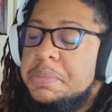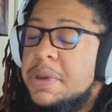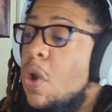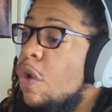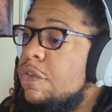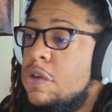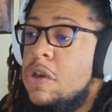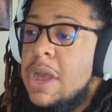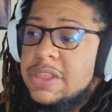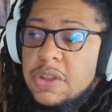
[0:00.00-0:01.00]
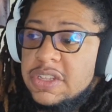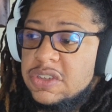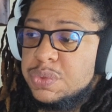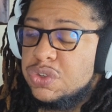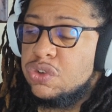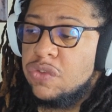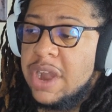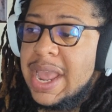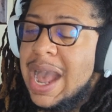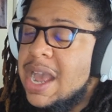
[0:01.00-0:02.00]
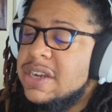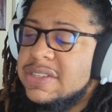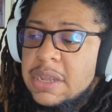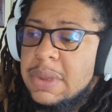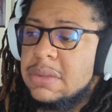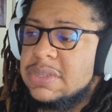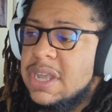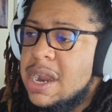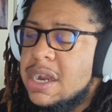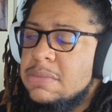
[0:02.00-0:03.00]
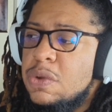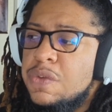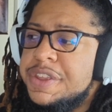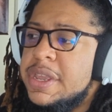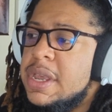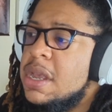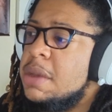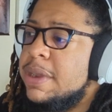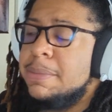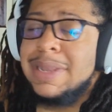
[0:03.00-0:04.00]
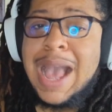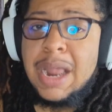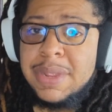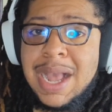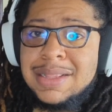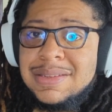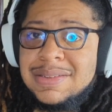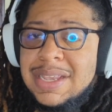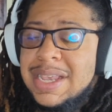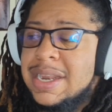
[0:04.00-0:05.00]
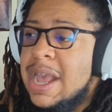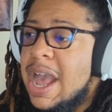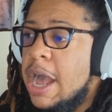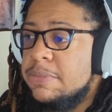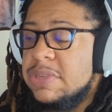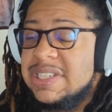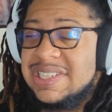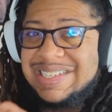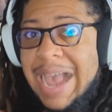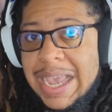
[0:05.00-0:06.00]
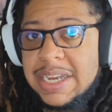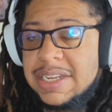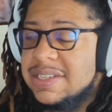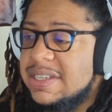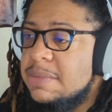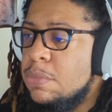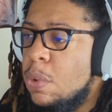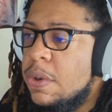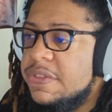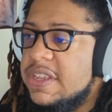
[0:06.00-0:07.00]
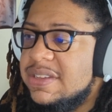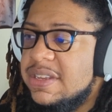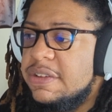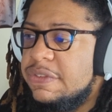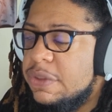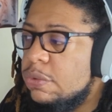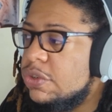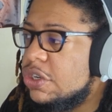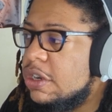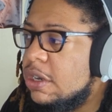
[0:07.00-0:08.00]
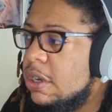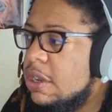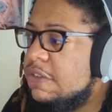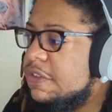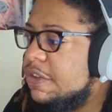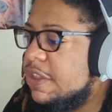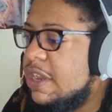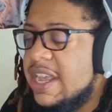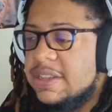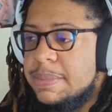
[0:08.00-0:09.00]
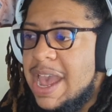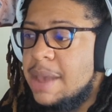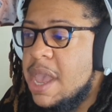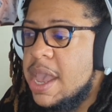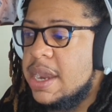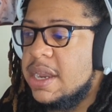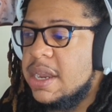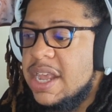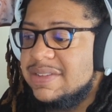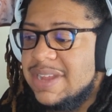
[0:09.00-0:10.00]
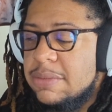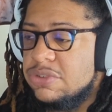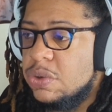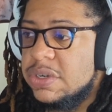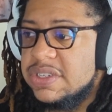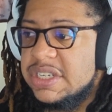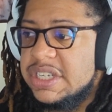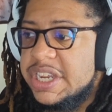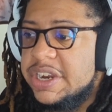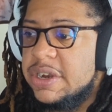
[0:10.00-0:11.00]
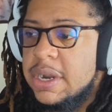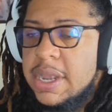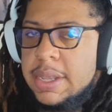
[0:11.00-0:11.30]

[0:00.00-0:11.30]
But overall, I thought this was great. I understand why it was cut out of the movie, but I'm glad we got to see it. I'm excited to see more of this in the future for the next Batman and the next time Joker's in here.